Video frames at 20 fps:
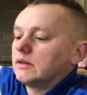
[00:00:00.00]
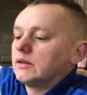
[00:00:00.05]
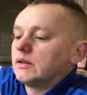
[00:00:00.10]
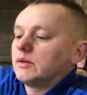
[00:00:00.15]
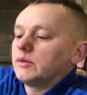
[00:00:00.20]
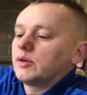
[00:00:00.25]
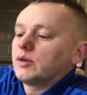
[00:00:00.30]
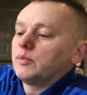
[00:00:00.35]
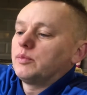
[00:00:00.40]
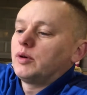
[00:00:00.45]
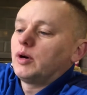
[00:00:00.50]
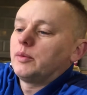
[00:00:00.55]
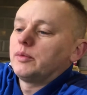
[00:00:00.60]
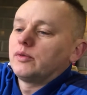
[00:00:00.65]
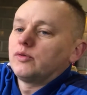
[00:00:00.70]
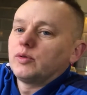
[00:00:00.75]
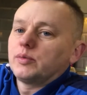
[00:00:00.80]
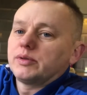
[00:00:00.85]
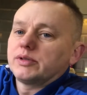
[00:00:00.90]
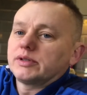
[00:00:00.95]
And we can pop the
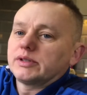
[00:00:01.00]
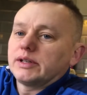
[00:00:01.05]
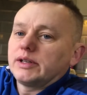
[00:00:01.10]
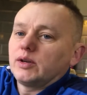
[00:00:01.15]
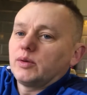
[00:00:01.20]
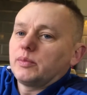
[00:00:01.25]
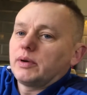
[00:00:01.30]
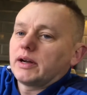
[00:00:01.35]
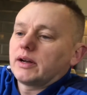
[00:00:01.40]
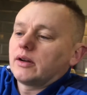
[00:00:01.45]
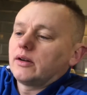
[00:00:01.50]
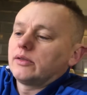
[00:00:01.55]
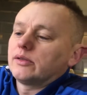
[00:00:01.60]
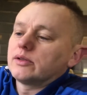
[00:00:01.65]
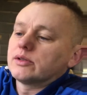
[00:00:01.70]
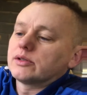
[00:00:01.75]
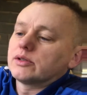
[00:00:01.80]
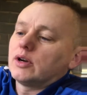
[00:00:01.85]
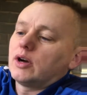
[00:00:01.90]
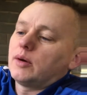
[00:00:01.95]
rubber seal back on the
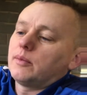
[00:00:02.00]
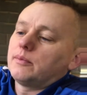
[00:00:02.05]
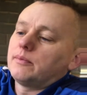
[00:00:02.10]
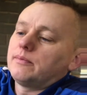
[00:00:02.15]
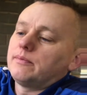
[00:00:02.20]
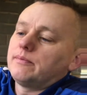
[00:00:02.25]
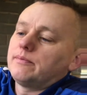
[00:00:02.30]
top.